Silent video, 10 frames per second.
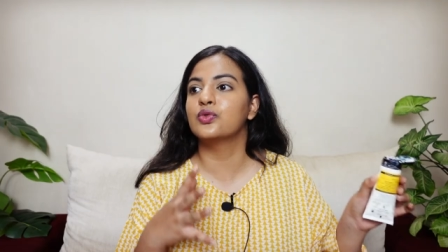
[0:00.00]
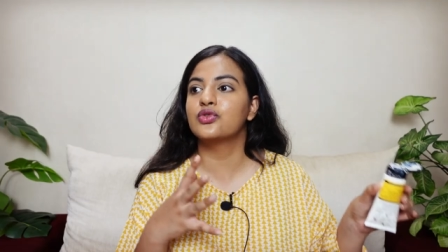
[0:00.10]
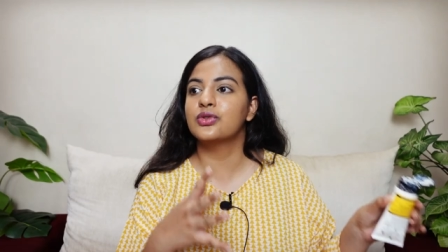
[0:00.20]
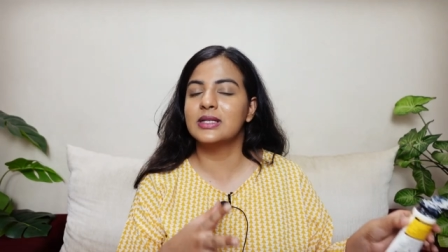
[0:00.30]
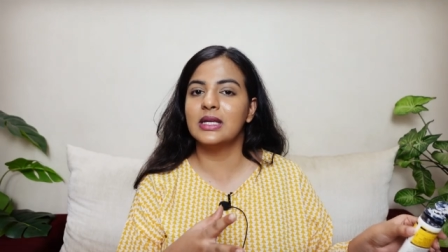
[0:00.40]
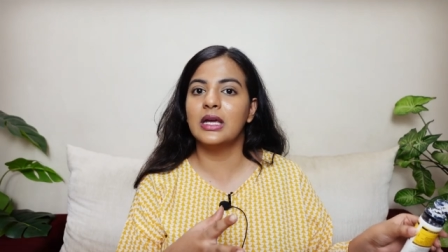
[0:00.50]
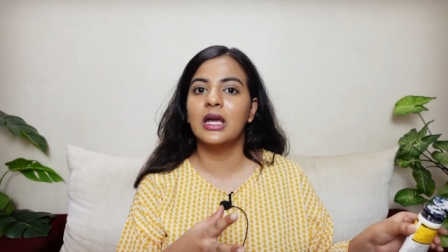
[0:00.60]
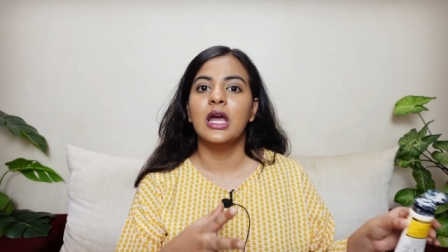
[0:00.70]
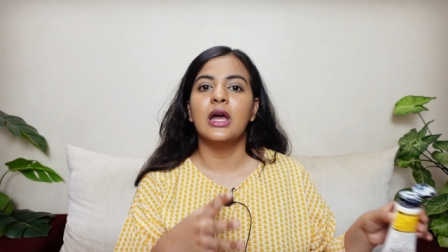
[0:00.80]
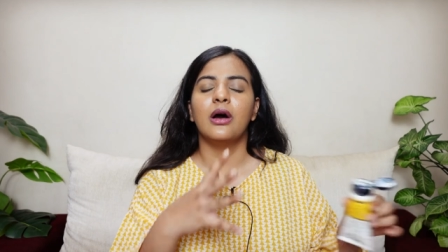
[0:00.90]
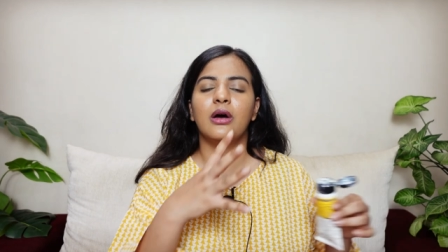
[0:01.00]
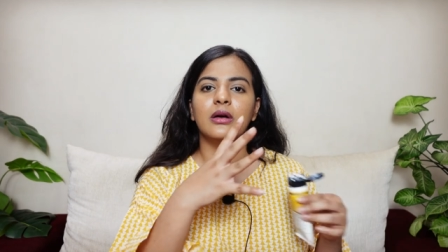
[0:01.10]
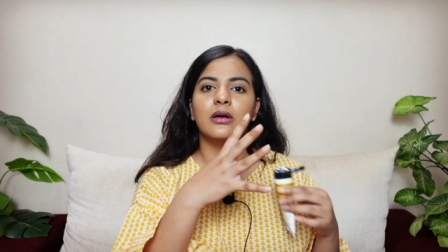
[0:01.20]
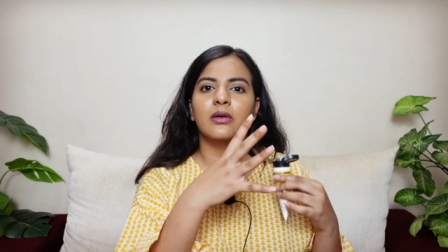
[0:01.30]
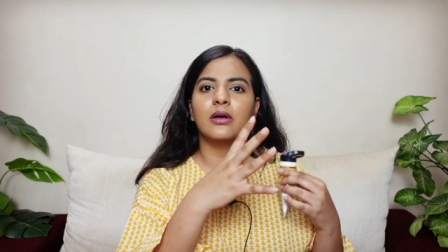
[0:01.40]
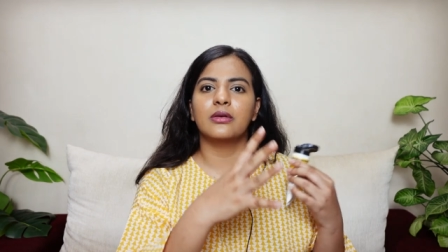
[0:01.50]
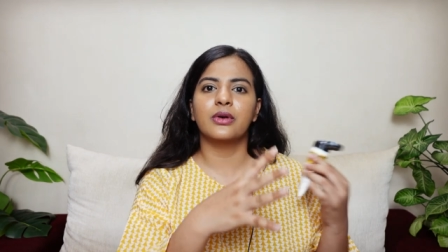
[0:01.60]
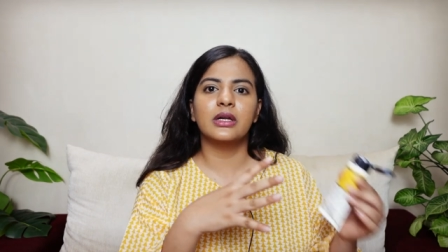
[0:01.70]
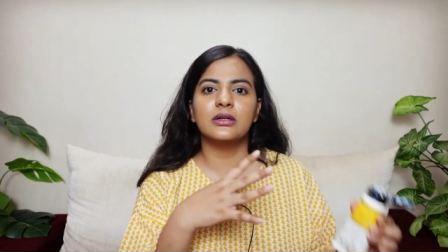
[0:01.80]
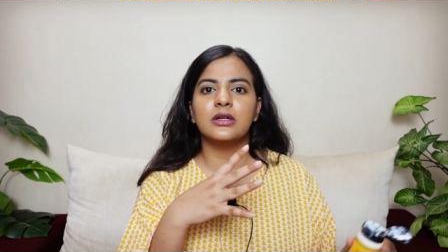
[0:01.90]
used to see uh,
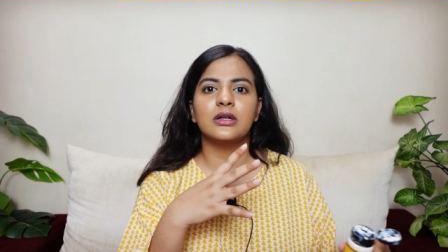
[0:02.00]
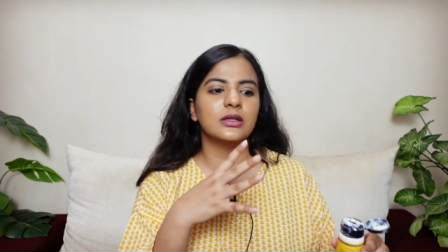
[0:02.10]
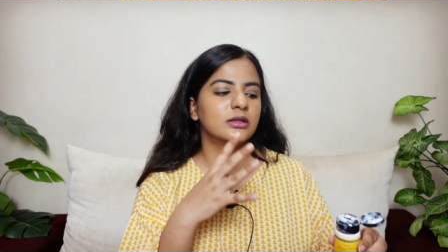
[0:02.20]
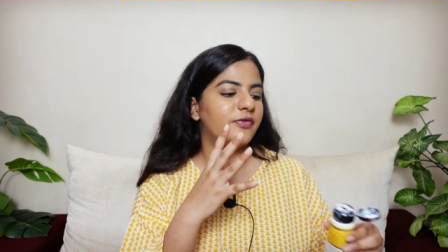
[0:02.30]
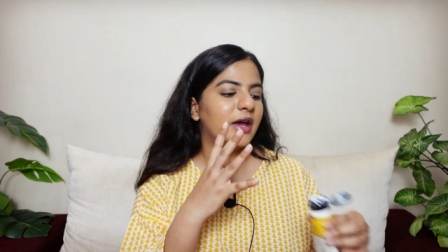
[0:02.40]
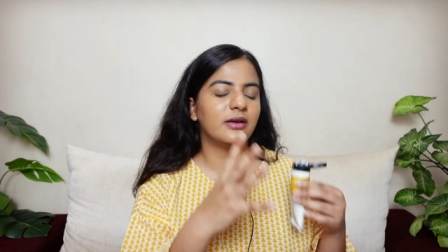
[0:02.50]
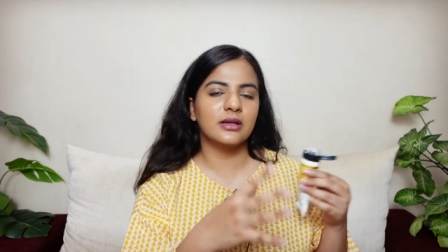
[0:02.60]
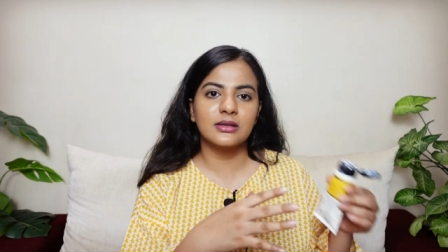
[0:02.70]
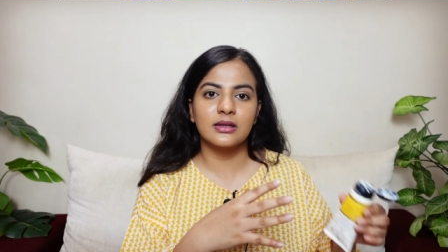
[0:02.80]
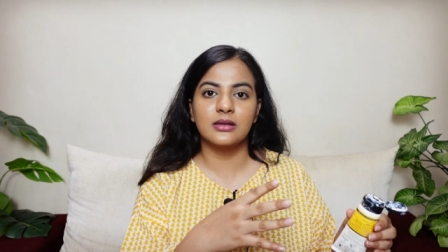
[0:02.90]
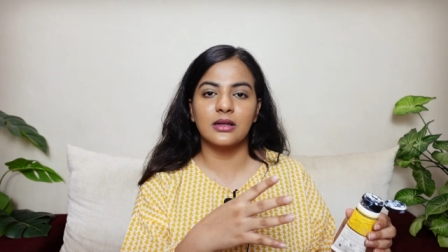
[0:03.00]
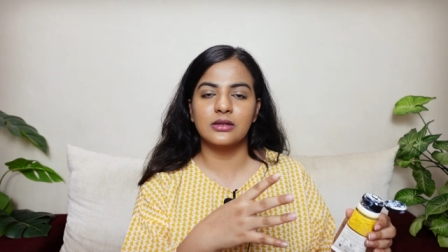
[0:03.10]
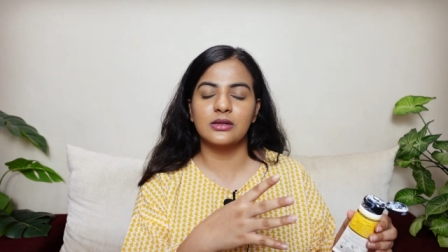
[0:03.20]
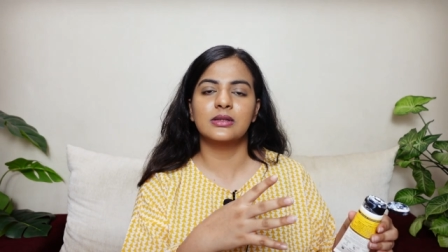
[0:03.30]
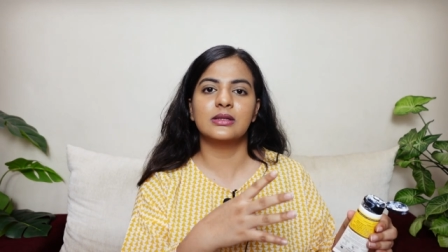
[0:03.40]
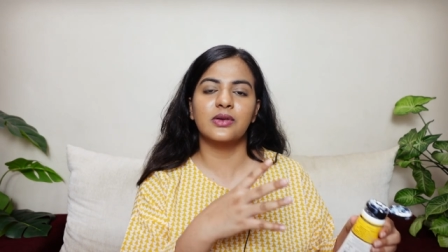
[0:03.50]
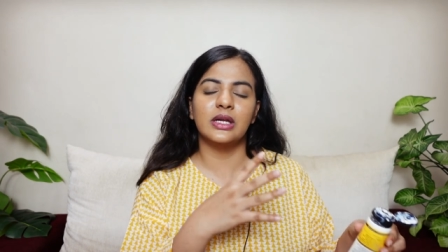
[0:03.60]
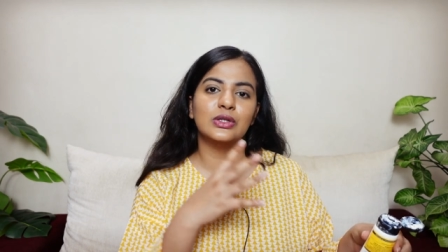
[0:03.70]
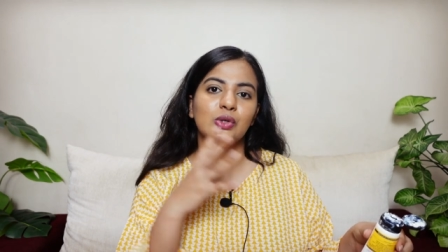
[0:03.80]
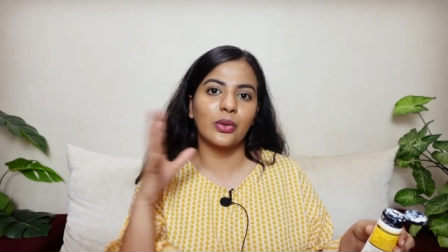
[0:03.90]
cricketers wearing such
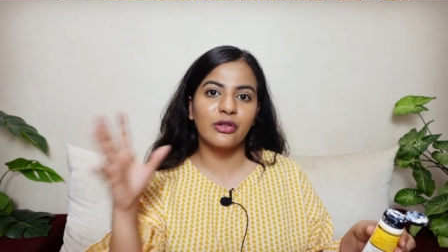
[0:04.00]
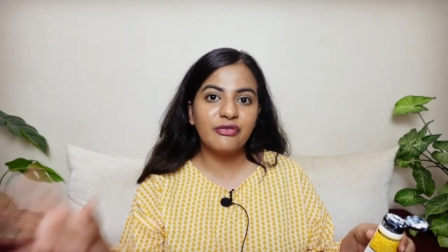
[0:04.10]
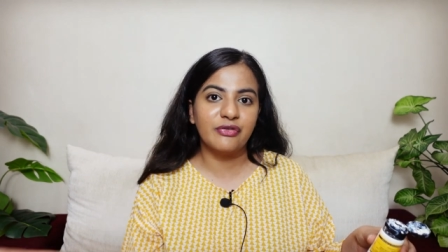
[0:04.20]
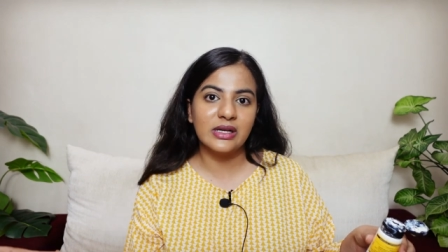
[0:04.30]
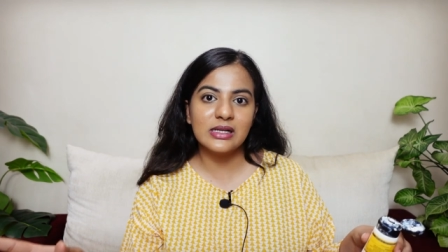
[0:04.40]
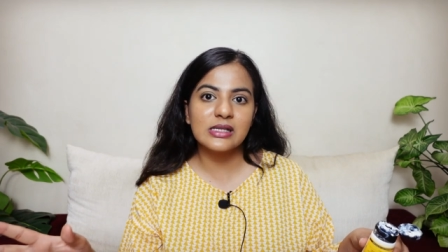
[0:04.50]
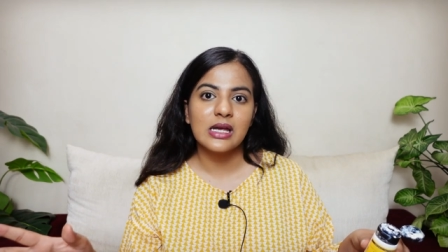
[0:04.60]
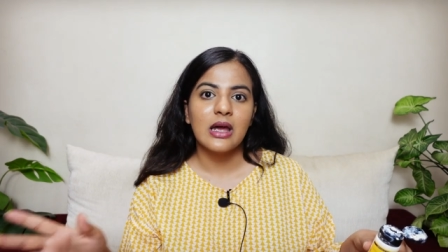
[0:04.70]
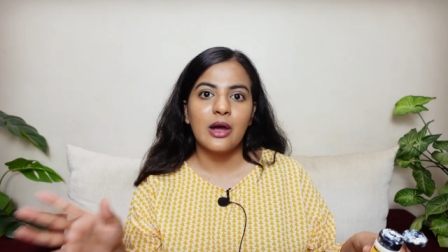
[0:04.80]
sunscreens on the fields,